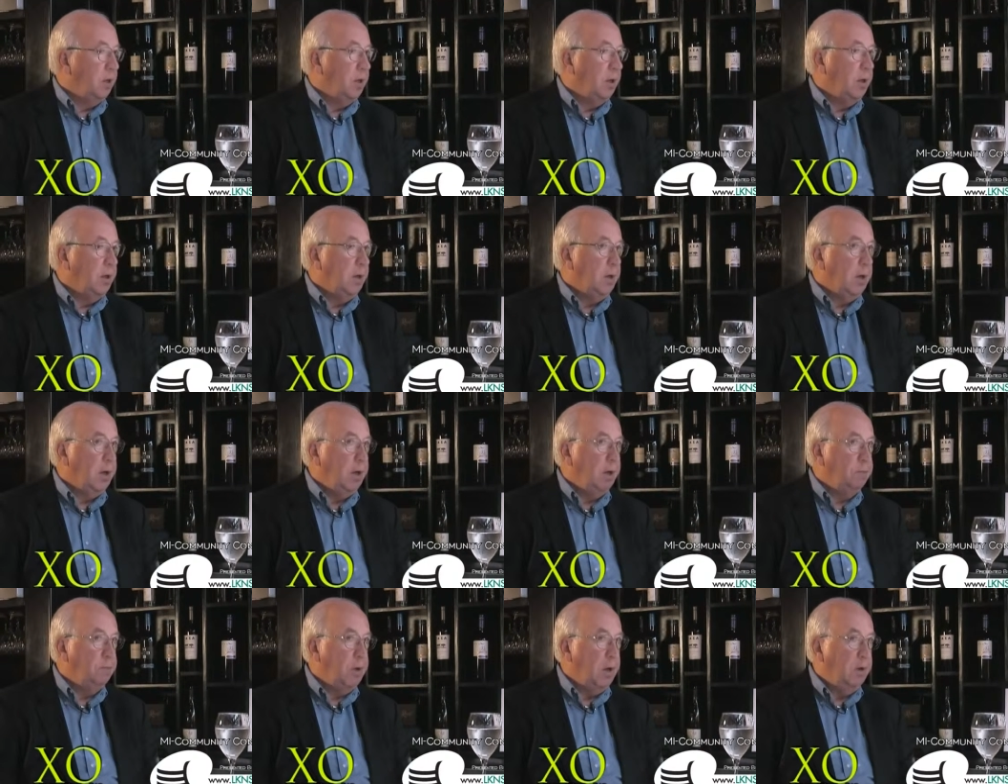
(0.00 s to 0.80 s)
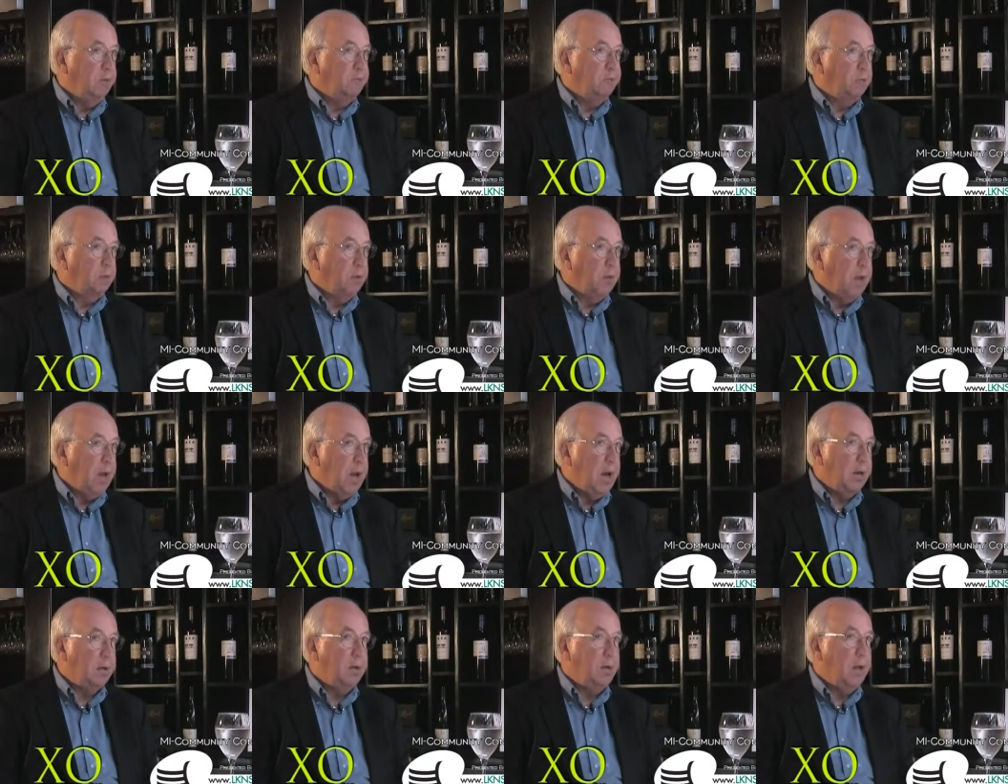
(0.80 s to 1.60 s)
Uh, and, and for
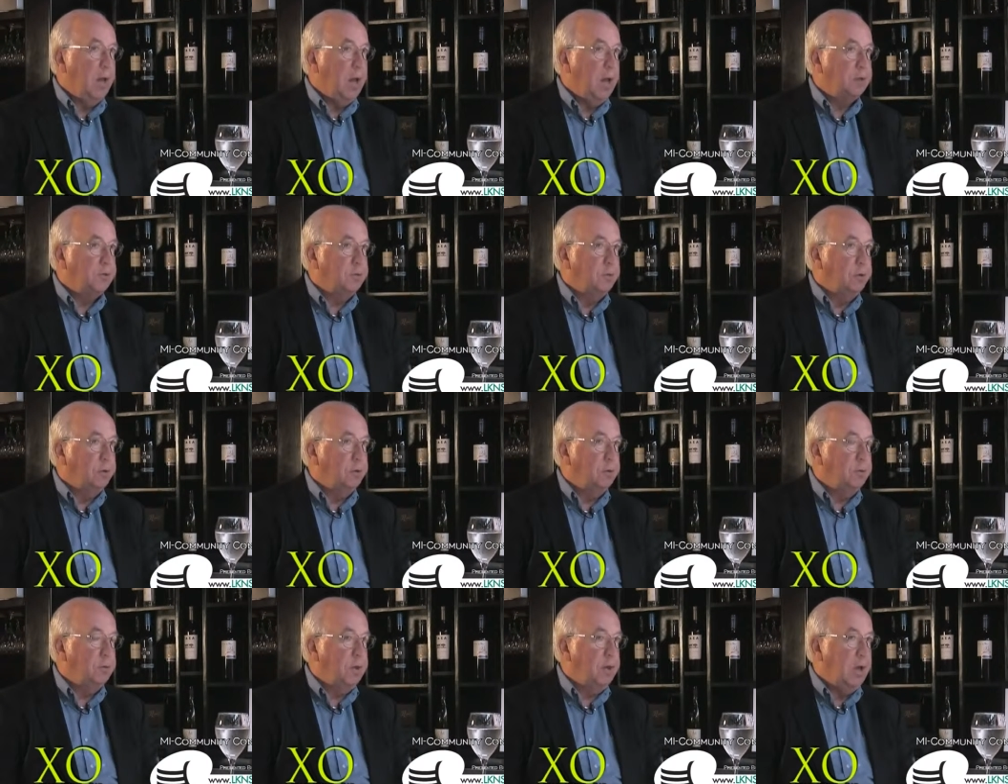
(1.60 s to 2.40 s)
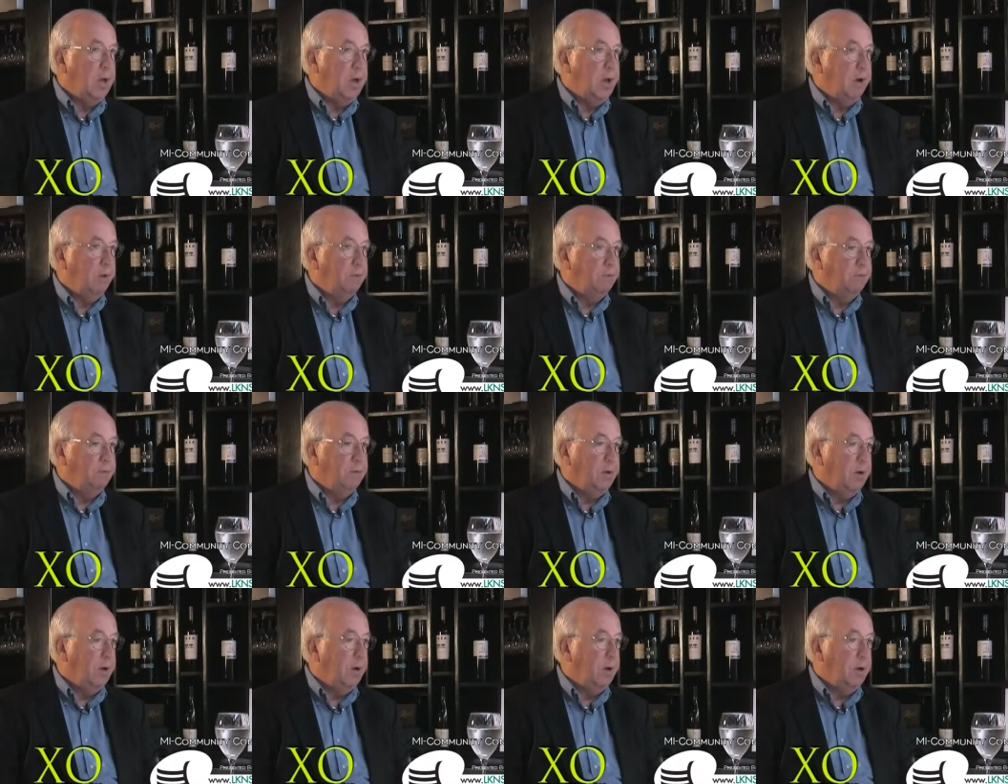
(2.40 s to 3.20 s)
that, nationally, we
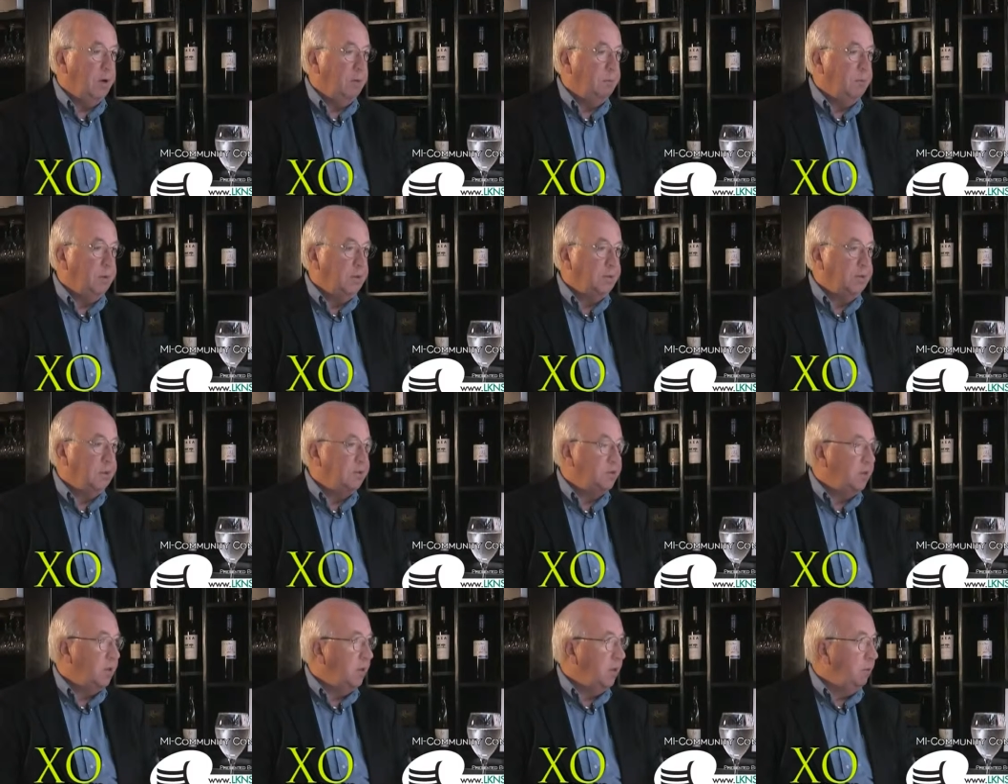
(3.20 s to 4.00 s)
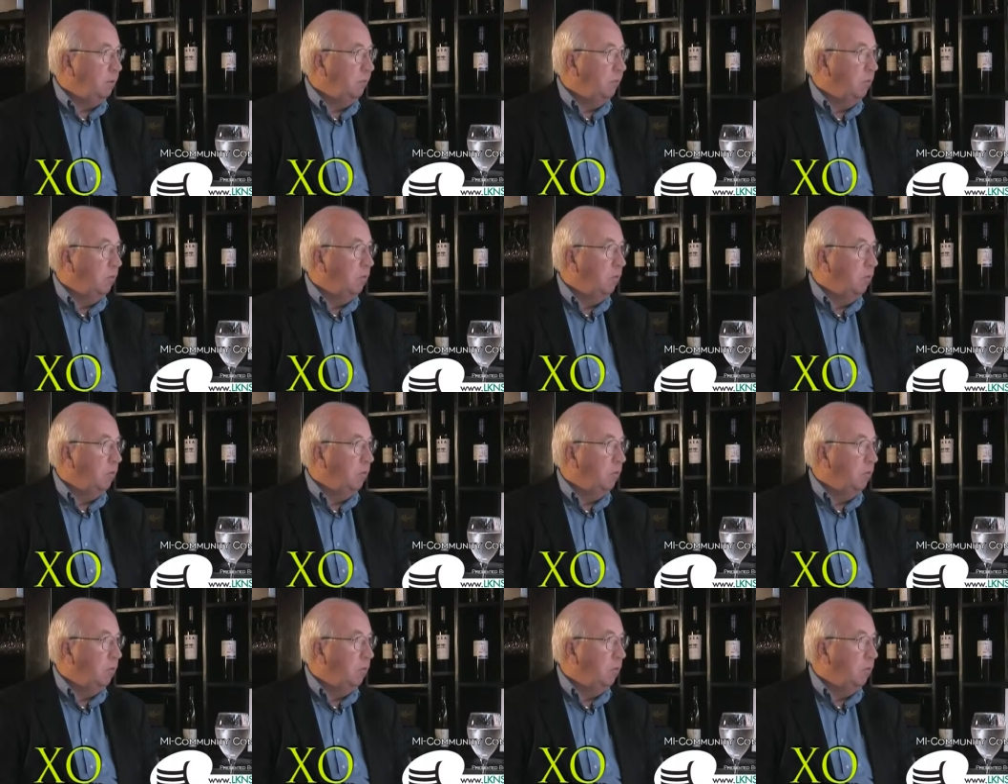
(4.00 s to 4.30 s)
have, um, as I say,